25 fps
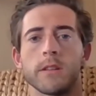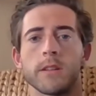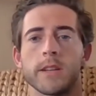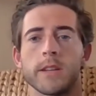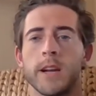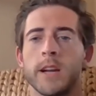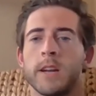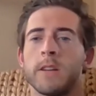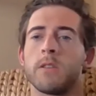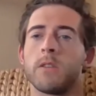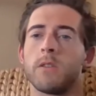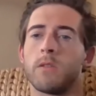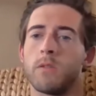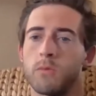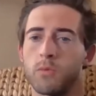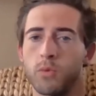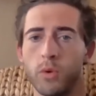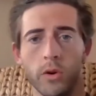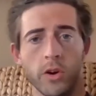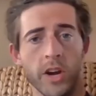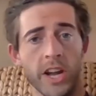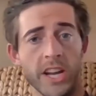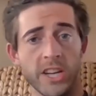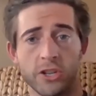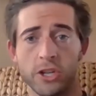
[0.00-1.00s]
kind of
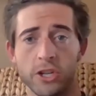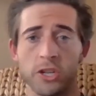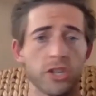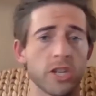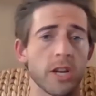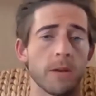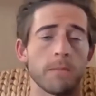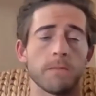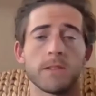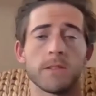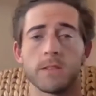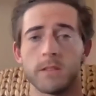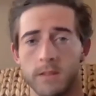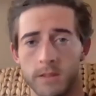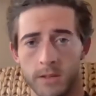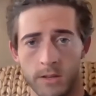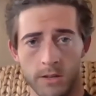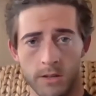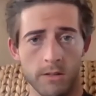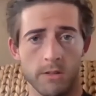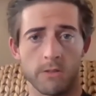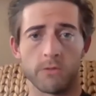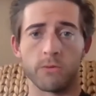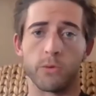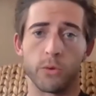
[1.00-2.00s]
relationships
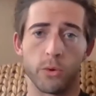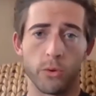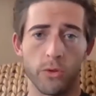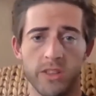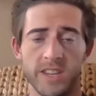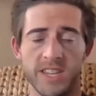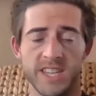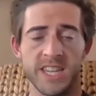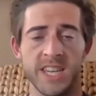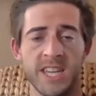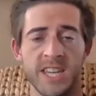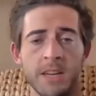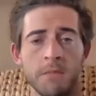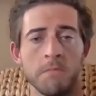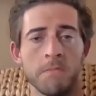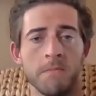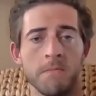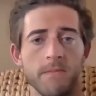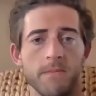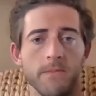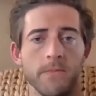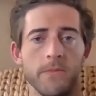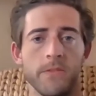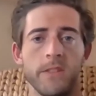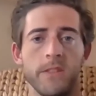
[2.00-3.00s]
through the team,
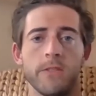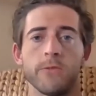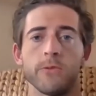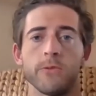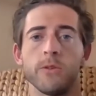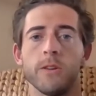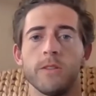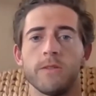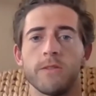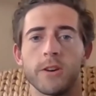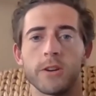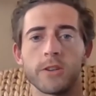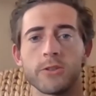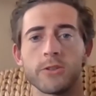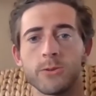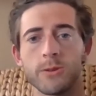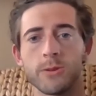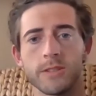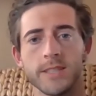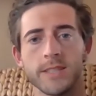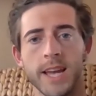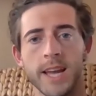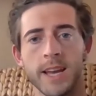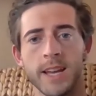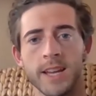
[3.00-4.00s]
through a virtual
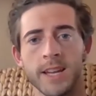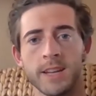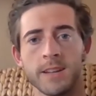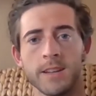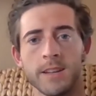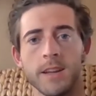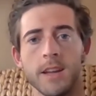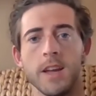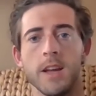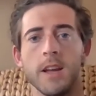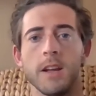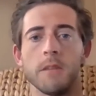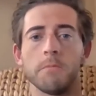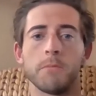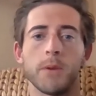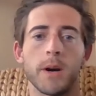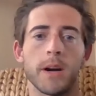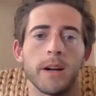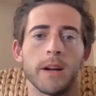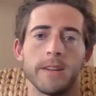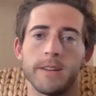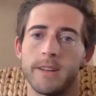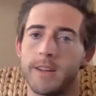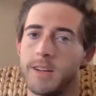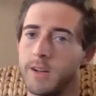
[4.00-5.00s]
setting. Yeah.
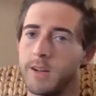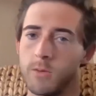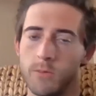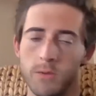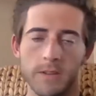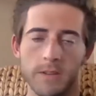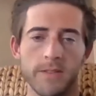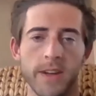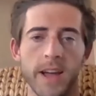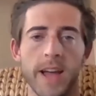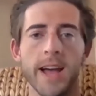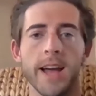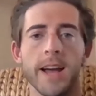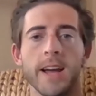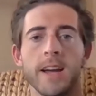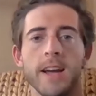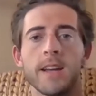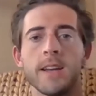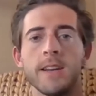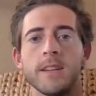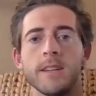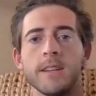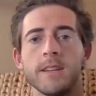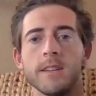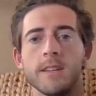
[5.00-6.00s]
But we've
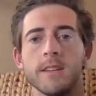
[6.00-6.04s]
had